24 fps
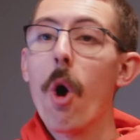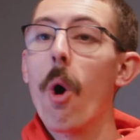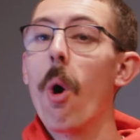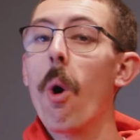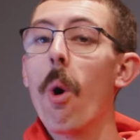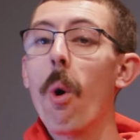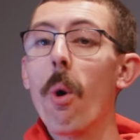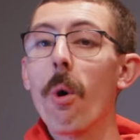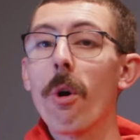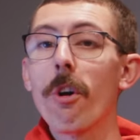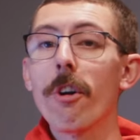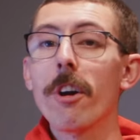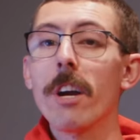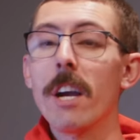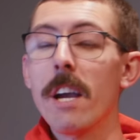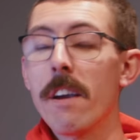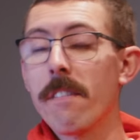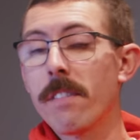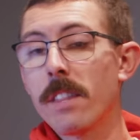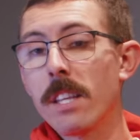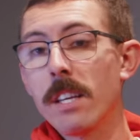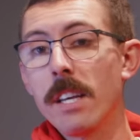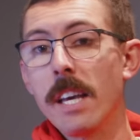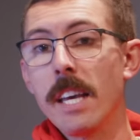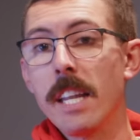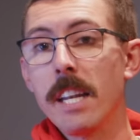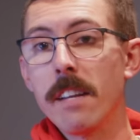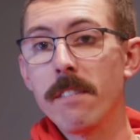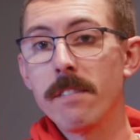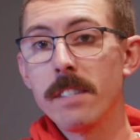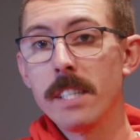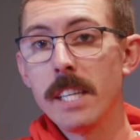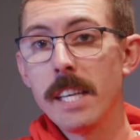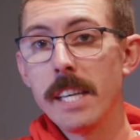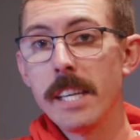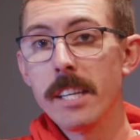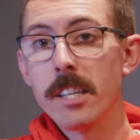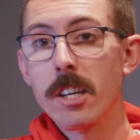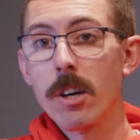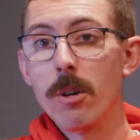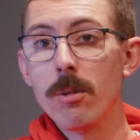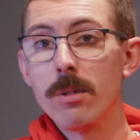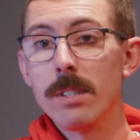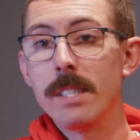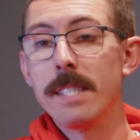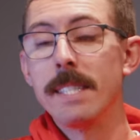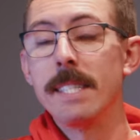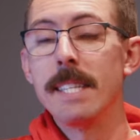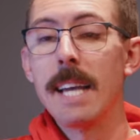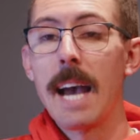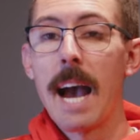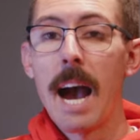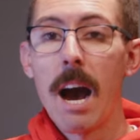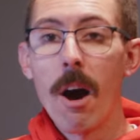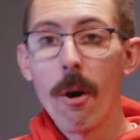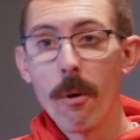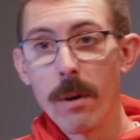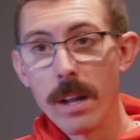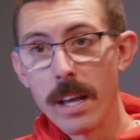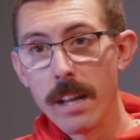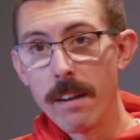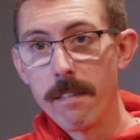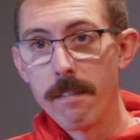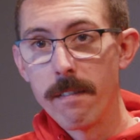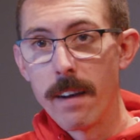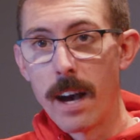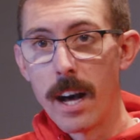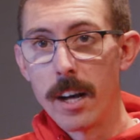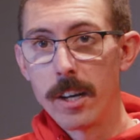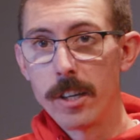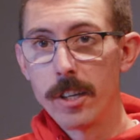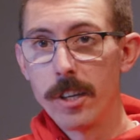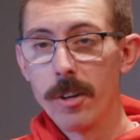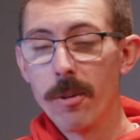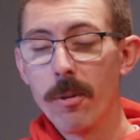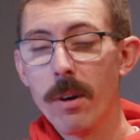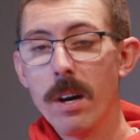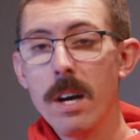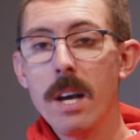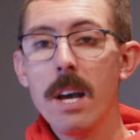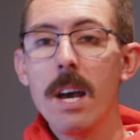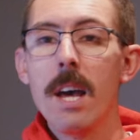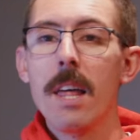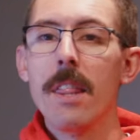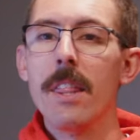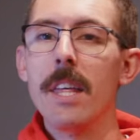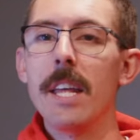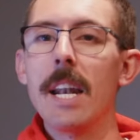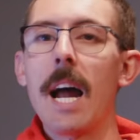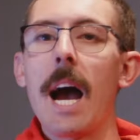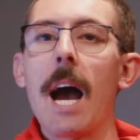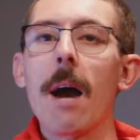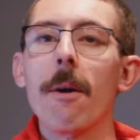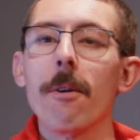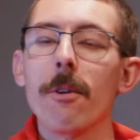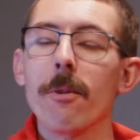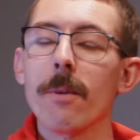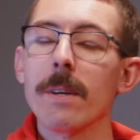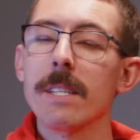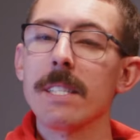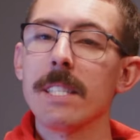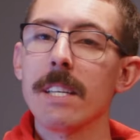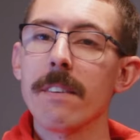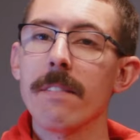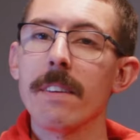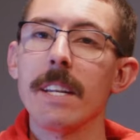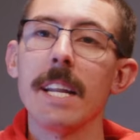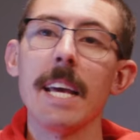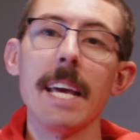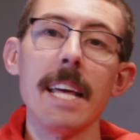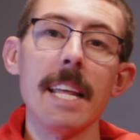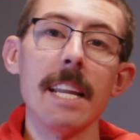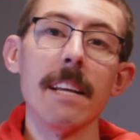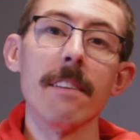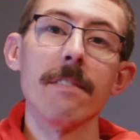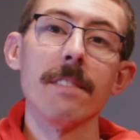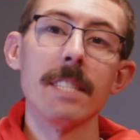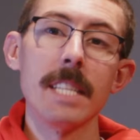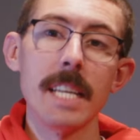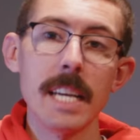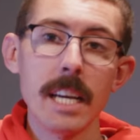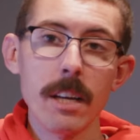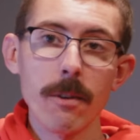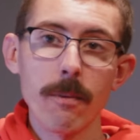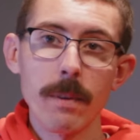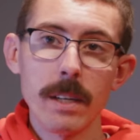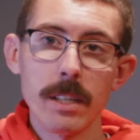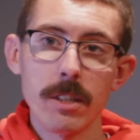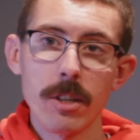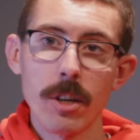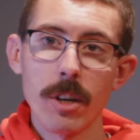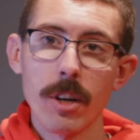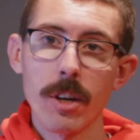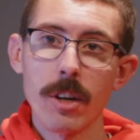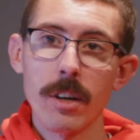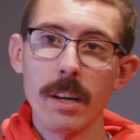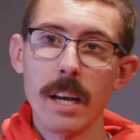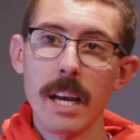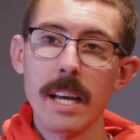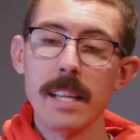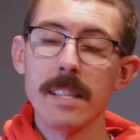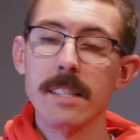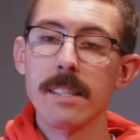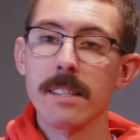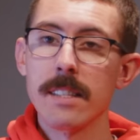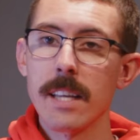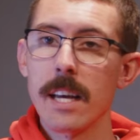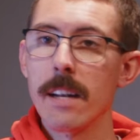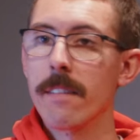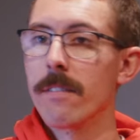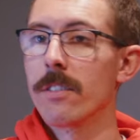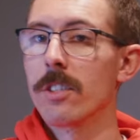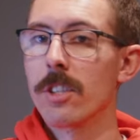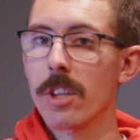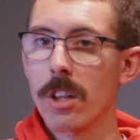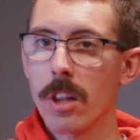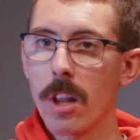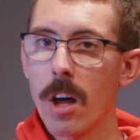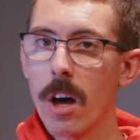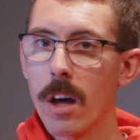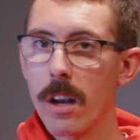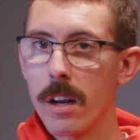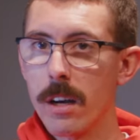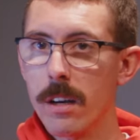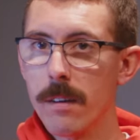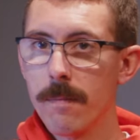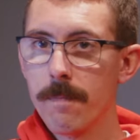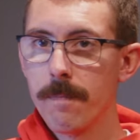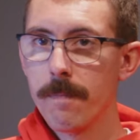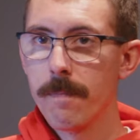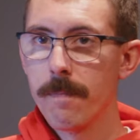Or if the NFT goes down in value, then I would receive an NFT in return instead of Solana.